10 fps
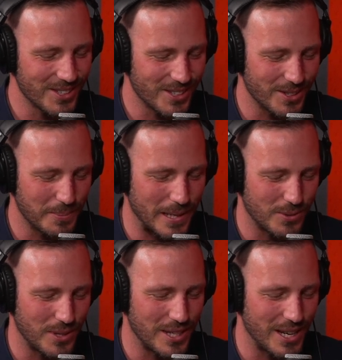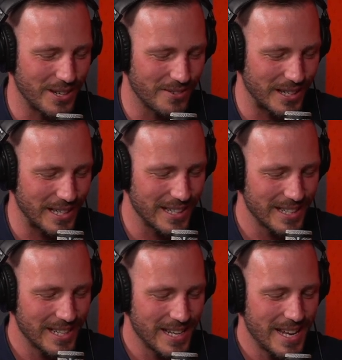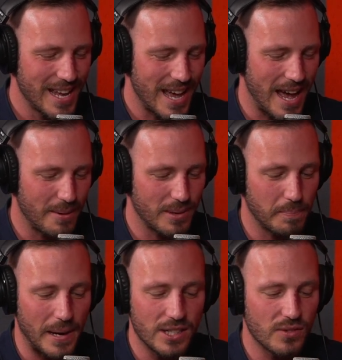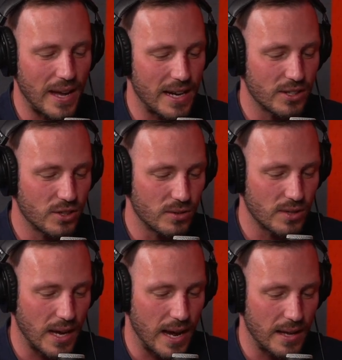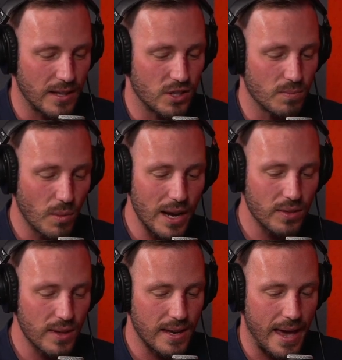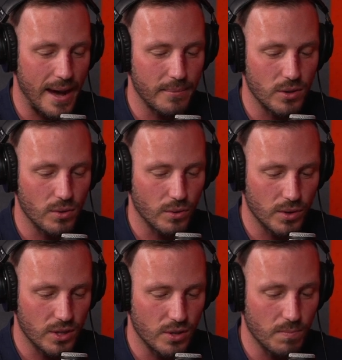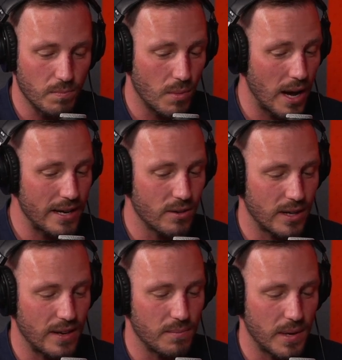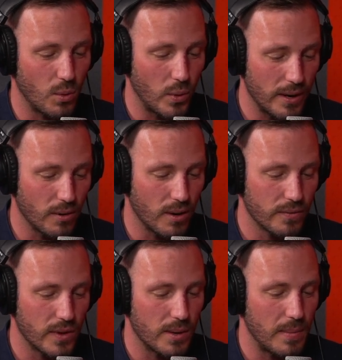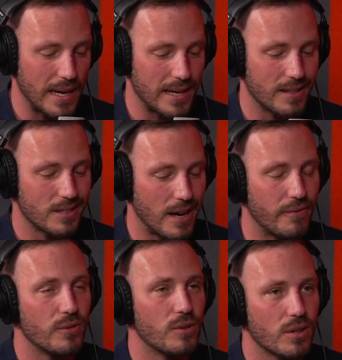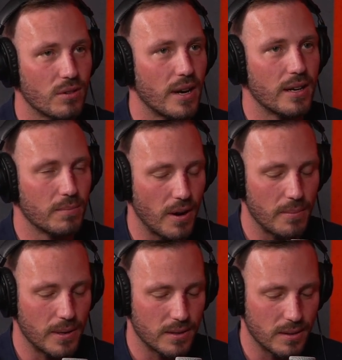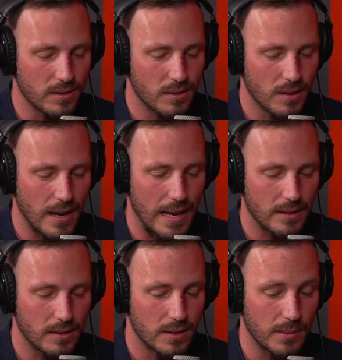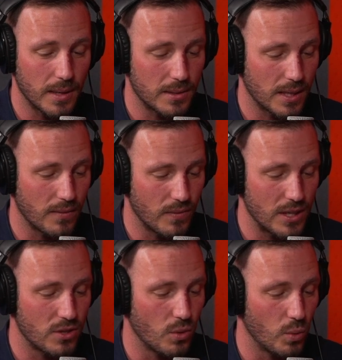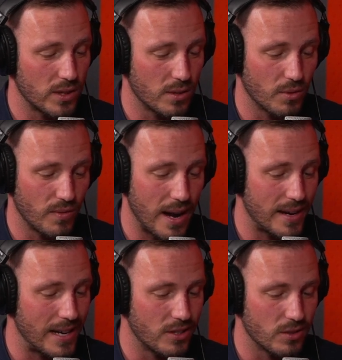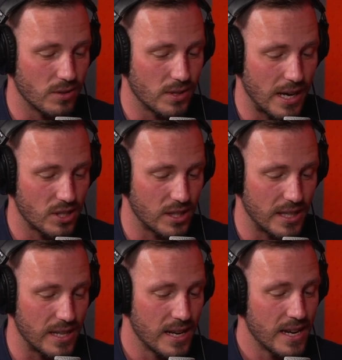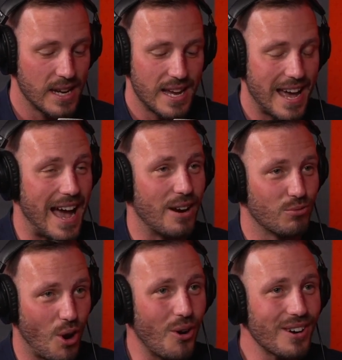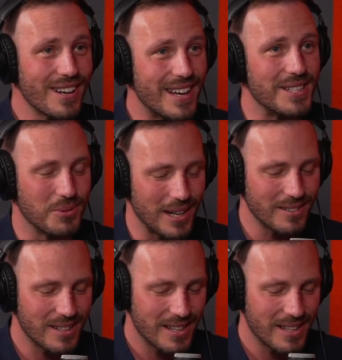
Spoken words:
So it depends where you get your reading. But a bunch of attitudes that you might think help you or that you might not even be aware of that are making it tough for you to create a great business. So sometimes the conventional wisdom around attitudes is actually wrong as well.